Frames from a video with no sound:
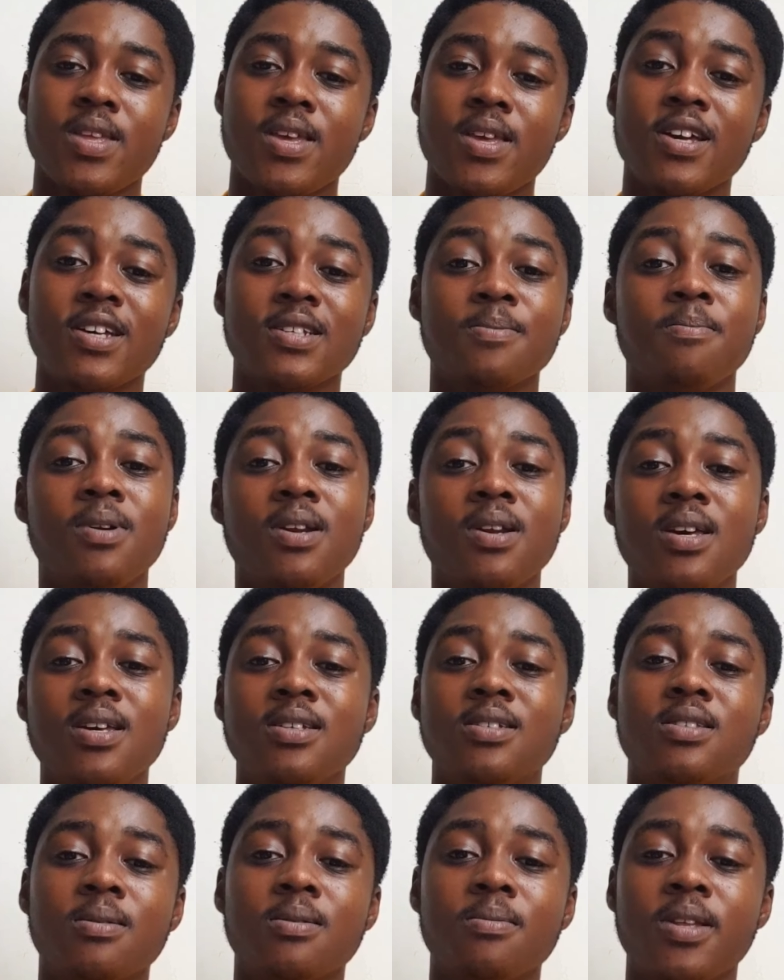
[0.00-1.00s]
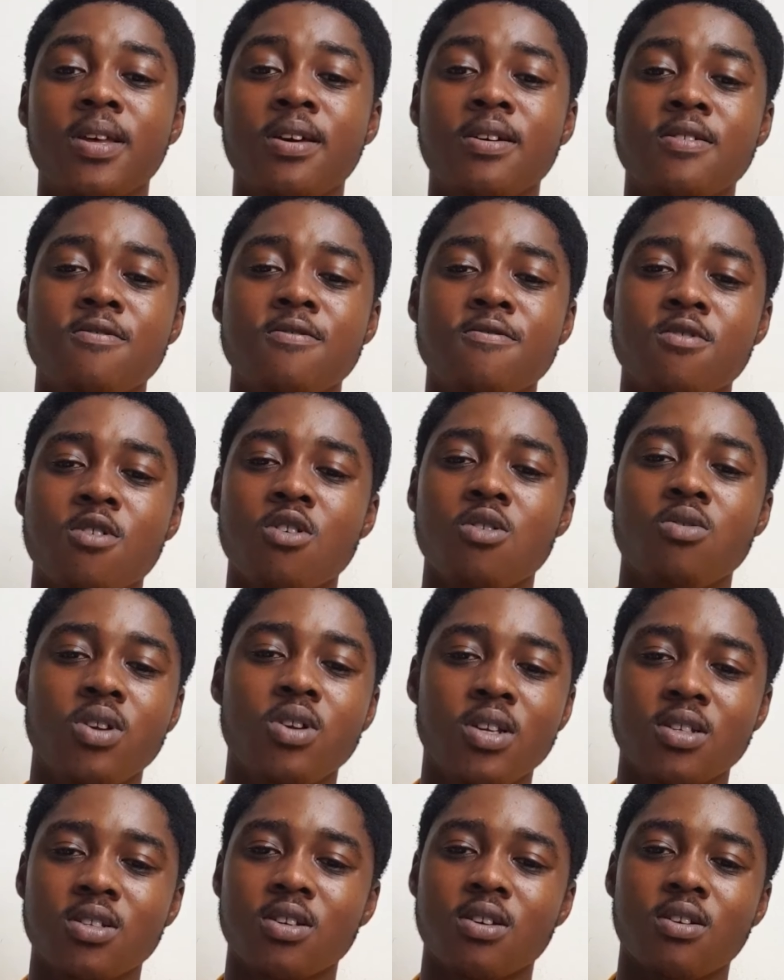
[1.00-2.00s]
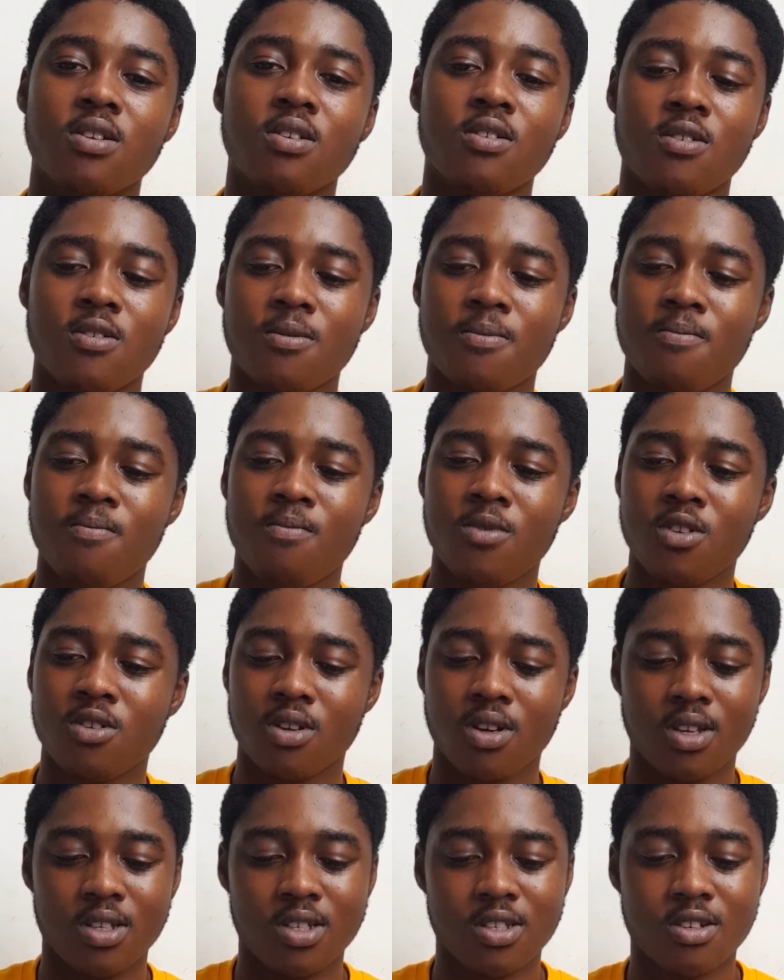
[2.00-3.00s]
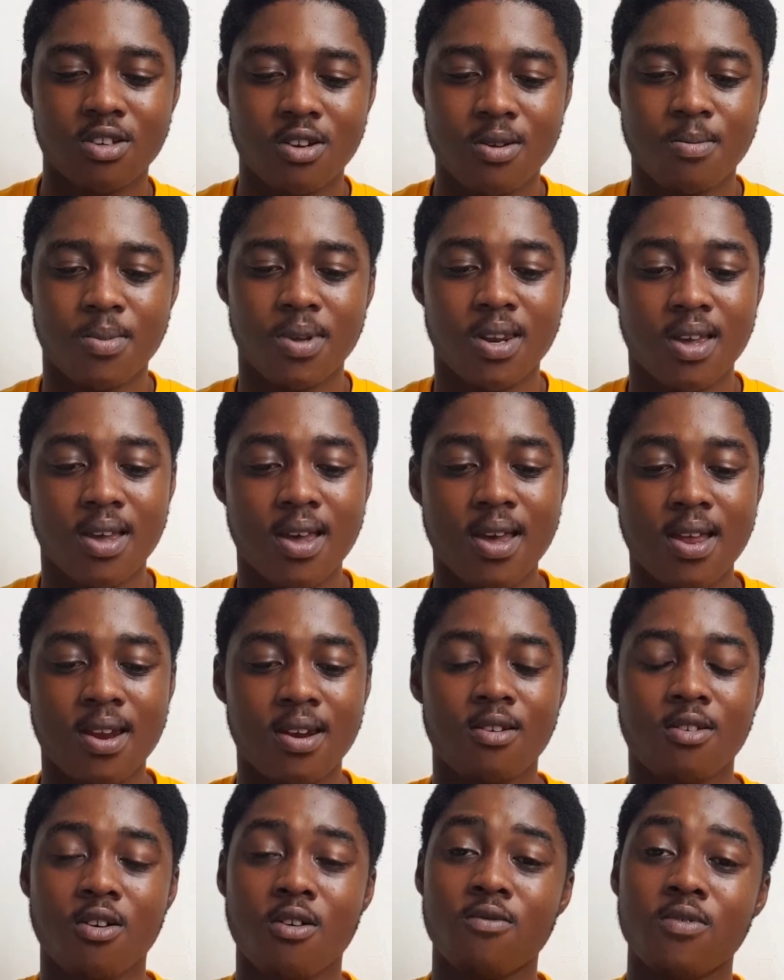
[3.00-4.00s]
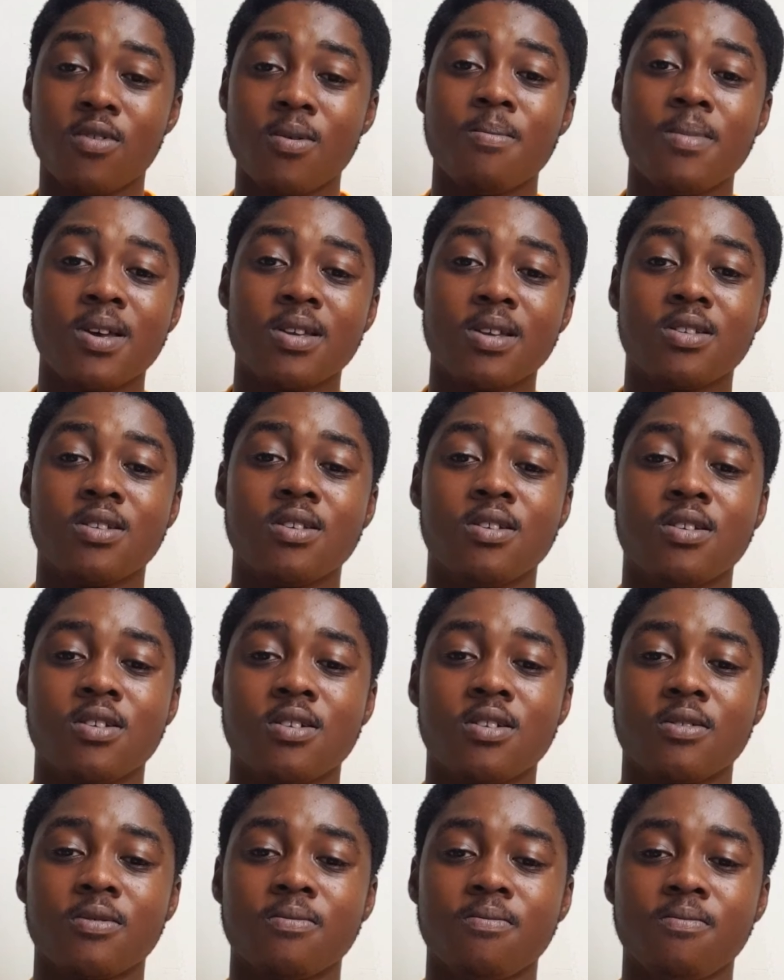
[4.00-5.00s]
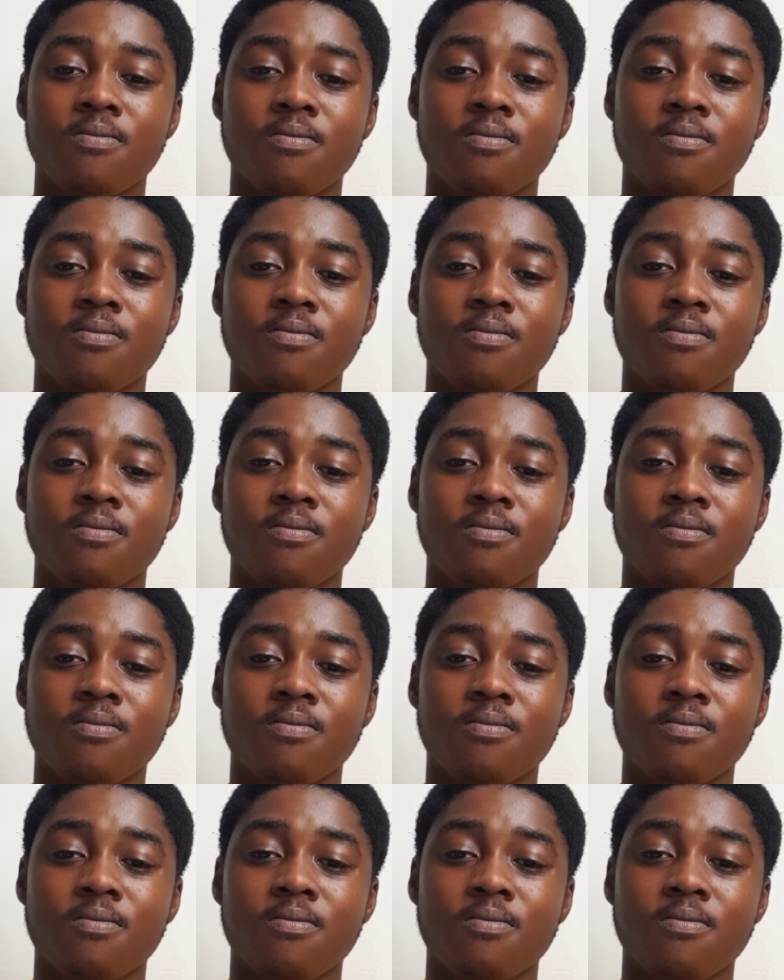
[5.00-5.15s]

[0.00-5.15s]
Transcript: He has placed them there for a reason. So this is going to be the end of the message.